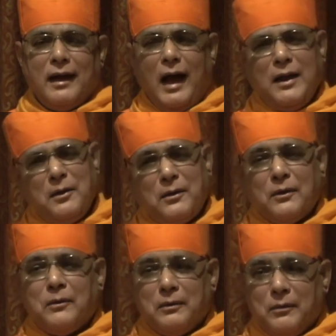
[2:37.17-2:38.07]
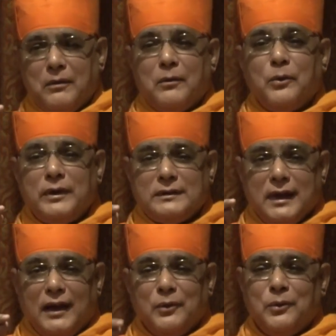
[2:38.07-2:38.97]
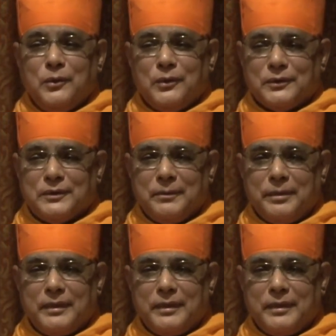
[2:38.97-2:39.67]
I know who is the I who knows.